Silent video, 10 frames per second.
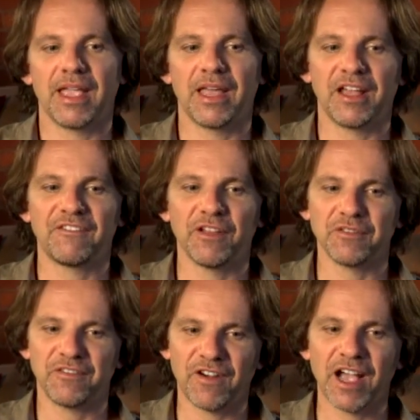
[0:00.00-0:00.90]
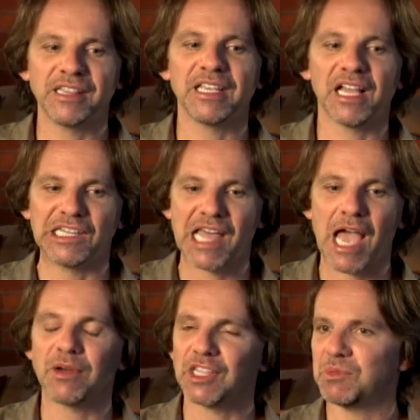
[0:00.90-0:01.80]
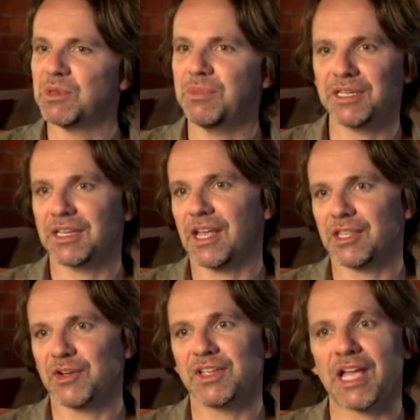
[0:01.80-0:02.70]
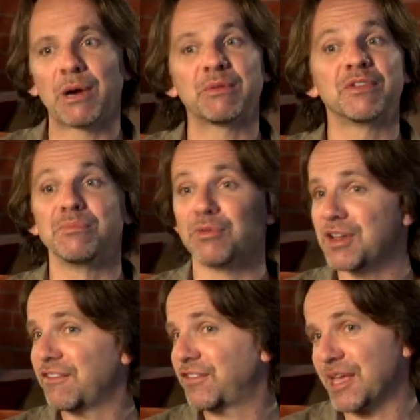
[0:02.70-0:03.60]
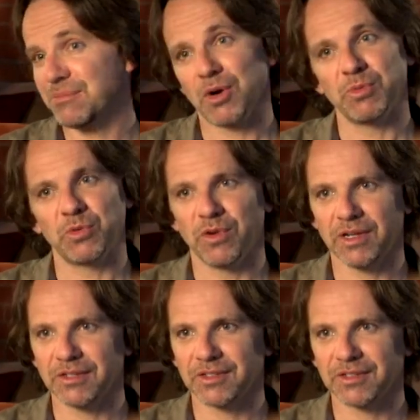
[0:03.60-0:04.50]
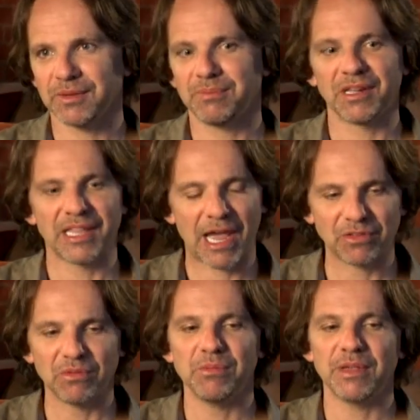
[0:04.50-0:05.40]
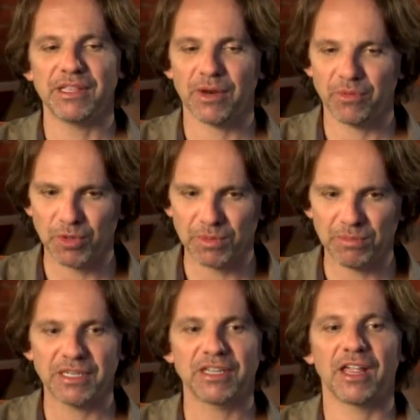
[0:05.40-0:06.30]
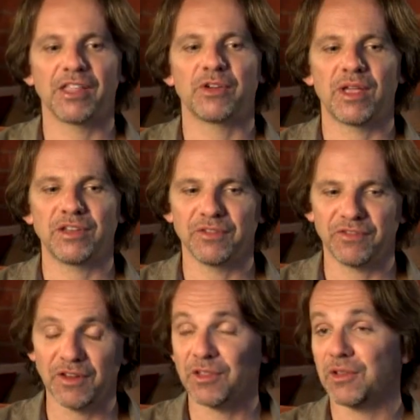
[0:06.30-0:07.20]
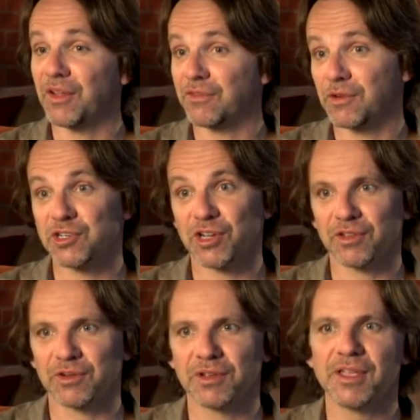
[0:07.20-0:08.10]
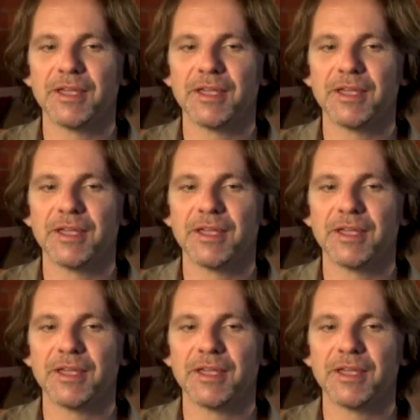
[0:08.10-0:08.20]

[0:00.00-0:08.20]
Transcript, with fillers: And I felt finally allowing them to be together, however brief that moment was, but allowing them to be in that room and be together and to feel their love for each other